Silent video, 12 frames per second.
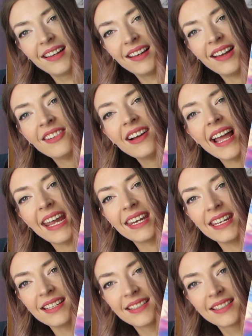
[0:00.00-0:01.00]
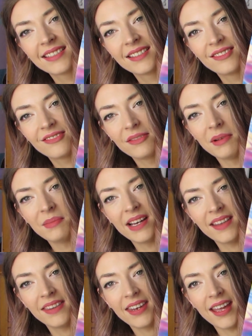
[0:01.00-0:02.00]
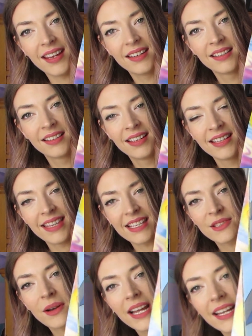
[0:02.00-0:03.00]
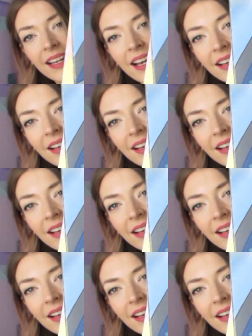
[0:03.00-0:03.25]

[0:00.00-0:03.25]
I got Hades for my birthday. That's quite